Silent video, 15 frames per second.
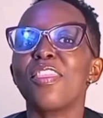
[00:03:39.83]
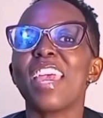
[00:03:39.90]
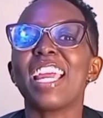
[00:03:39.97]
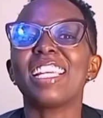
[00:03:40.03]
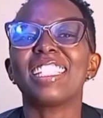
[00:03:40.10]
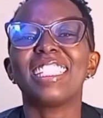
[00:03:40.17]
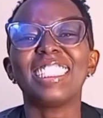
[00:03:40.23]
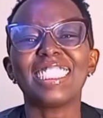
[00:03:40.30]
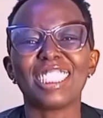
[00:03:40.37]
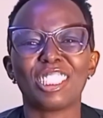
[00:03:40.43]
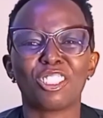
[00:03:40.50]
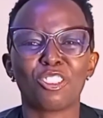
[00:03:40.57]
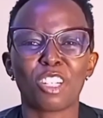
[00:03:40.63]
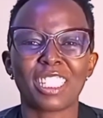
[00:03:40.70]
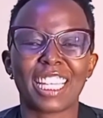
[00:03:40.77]
then this
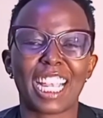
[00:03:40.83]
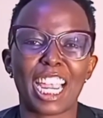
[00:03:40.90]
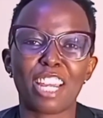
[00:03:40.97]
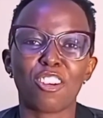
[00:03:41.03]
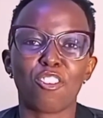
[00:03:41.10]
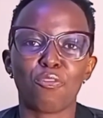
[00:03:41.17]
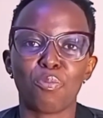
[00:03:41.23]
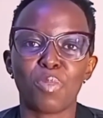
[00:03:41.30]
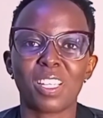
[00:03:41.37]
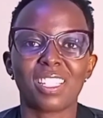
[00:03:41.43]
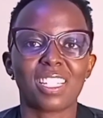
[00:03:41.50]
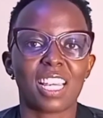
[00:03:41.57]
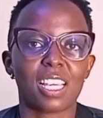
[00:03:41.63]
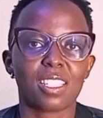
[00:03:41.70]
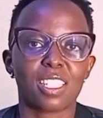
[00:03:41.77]
is not the kind of
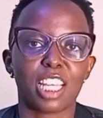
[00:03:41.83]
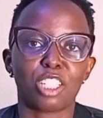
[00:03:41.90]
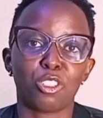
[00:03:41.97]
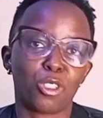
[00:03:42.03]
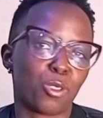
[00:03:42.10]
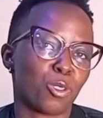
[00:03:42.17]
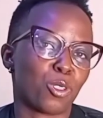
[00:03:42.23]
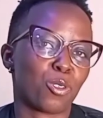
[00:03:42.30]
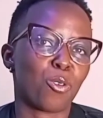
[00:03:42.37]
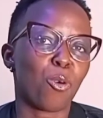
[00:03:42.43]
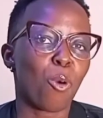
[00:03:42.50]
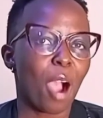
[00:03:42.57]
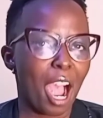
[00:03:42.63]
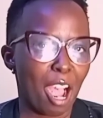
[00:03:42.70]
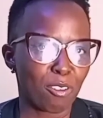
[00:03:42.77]
business that you should go